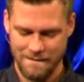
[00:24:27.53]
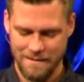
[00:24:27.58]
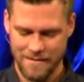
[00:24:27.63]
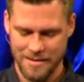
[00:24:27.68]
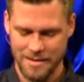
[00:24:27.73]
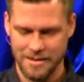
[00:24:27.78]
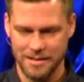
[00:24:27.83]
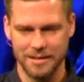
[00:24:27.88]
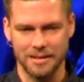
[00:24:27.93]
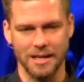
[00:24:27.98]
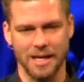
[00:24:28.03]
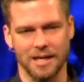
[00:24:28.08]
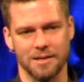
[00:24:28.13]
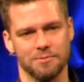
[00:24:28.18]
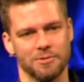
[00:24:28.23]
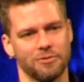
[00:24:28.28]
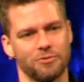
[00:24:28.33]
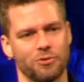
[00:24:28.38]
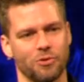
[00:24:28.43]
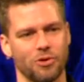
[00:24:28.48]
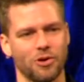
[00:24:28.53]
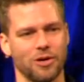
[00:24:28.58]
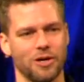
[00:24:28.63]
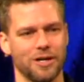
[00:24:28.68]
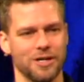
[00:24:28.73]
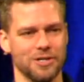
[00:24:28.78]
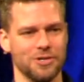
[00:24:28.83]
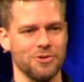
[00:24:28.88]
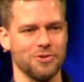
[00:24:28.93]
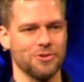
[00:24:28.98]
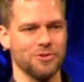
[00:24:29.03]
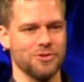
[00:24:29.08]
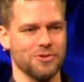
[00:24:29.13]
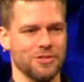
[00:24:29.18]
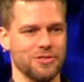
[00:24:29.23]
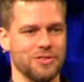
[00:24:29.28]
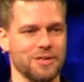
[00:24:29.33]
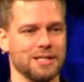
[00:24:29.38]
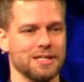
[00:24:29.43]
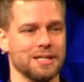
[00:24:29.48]
And again, before you
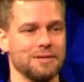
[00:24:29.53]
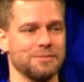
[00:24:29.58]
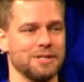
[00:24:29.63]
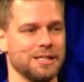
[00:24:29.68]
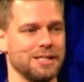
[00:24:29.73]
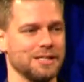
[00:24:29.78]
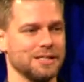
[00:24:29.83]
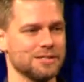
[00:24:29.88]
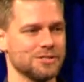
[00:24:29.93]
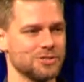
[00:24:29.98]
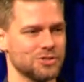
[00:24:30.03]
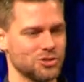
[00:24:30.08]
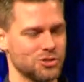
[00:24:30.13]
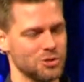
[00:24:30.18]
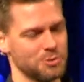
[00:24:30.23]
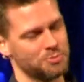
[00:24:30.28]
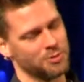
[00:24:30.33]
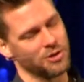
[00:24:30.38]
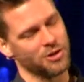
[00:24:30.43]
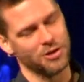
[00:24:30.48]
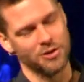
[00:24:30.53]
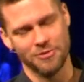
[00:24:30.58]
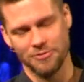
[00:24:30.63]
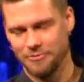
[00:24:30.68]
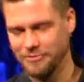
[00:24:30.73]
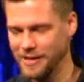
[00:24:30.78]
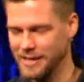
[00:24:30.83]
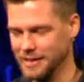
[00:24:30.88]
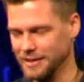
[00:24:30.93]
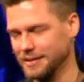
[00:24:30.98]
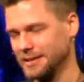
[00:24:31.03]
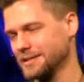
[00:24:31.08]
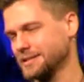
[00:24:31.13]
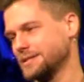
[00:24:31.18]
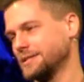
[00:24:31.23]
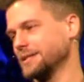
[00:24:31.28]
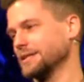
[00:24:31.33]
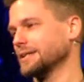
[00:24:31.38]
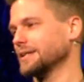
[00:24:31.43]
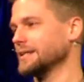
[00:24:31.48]
think I'm getting super
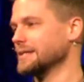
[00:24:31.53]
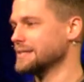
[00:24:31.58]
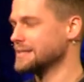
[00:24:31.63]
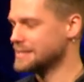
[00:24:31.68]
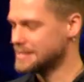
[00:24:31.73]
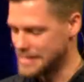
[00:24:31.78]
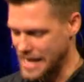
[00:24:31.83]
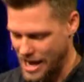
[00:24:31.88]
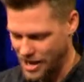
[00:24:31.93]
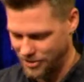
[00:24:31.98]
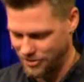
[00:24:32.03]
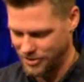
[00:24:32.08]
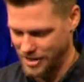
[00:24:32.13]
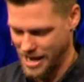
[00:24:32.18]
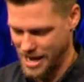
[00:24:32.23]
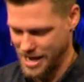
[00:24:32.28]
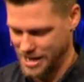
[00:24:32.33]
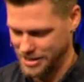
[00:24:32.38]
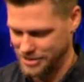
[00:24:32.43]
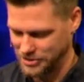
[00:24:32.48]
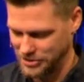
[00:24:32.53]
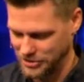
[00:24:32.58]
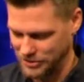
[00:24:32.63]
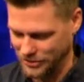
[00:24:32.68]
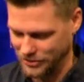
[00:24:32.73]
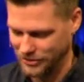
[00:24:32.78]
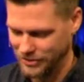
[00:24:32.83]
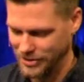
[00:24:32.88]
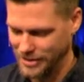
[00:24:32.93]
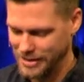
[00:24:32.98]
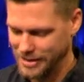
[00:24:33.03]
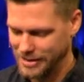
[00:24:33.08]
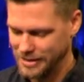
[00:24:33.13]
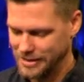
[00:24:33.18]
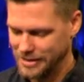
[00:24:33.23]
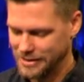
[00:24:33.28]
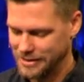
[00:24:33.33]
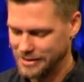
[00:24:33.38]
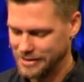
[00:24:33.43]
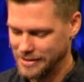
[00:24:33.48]
fatalistic and down on you,
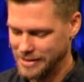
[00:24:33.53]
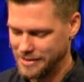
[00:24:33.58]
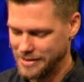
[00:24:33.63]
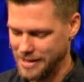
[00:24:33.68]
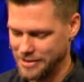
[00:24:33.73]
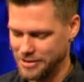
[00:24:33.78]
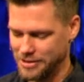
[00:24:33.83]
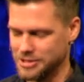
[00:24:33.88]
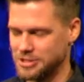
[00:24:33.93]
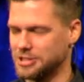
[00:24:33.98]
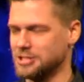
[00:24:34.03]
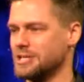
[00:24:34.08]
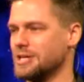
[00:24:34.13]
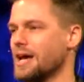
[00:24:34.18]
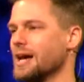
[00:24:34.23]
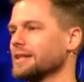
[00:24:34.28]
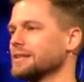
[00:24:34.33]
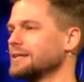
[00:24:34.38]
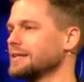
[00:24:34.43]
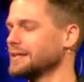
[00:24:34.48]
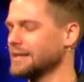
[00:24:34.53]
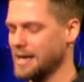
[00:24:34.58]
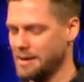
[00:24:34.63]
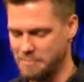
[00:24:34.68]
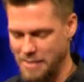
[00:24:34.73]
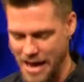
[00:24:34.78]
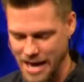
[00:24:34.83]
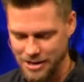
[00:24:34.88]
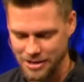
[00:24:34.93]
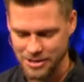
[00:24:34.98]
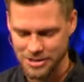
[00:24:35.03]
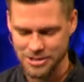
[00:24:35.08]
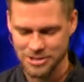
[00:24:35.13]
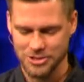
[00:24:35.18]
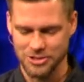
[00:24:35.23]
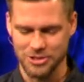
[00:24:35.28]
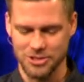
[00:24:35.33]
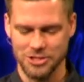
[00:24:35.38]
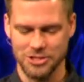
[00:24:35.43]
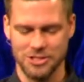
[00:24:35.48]
that there's nothing that matters,
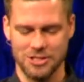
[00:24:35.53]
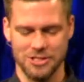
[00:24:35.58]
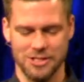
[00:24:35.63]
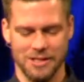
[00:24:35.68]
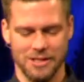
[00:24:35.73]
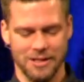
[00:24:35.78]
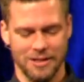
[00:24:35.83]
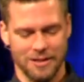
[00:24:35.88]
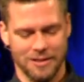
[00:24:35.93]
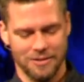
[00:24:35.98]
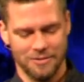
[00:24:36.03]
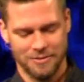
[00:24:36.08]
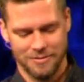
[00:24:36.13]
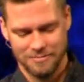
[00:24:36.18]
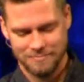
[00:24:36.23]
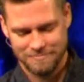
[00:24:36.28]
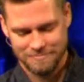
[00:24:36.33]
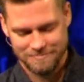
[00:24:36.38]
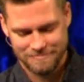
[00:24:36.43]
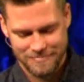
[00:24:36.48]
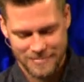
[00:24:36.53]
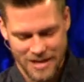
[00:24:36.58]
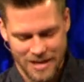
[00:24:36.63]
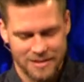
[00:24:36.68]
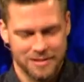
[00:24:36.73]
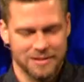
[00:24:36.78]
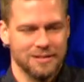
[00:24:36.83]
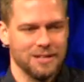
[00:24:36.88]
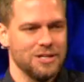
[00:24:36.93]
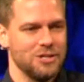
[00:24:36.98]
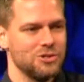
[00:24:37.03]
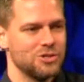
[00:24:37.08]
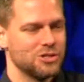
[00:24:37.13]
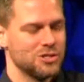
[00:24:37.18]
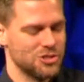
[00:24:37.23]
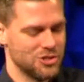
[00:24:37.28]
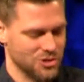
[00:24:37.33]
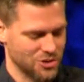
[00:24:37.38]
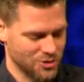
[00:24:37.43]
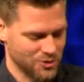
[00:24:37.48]
and there's nothing that you can
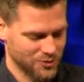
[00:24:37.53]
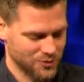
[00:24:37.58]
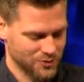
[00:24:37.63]
do,